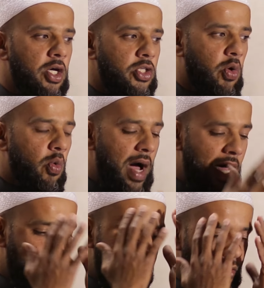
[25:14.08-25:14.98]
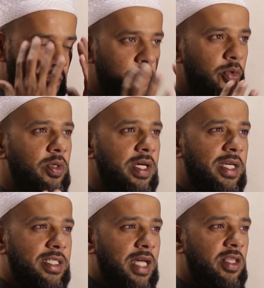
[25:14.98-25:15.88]
So whilst you are in
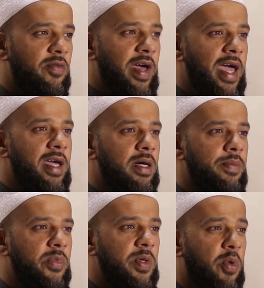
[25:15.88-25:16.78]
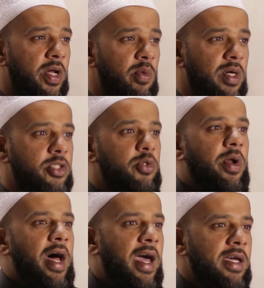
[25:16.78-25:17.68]
a state of anger, the body wants to
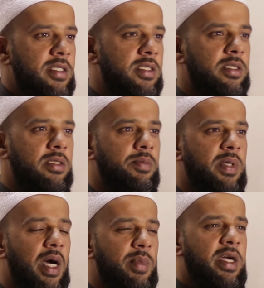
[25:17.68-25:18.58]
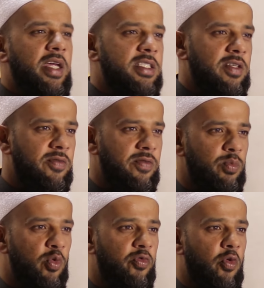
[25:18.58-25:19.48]
rise, become aggressive,
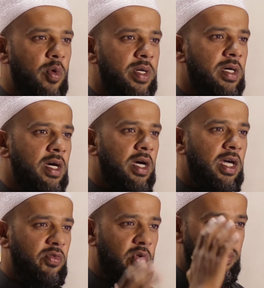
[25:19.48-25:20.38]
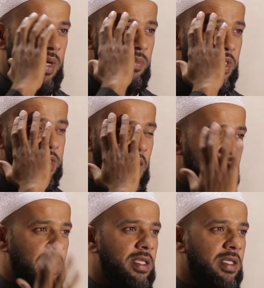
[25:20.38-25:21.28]
move forward. If you remember this
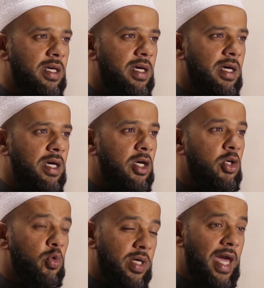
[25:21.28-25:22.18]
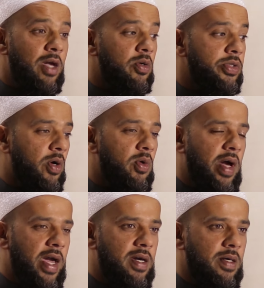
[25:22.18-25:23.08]
hadith, you can control your
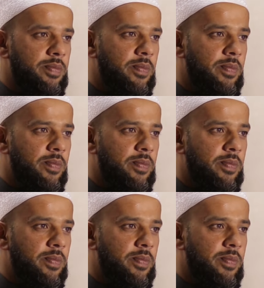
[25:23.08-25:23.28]
anger.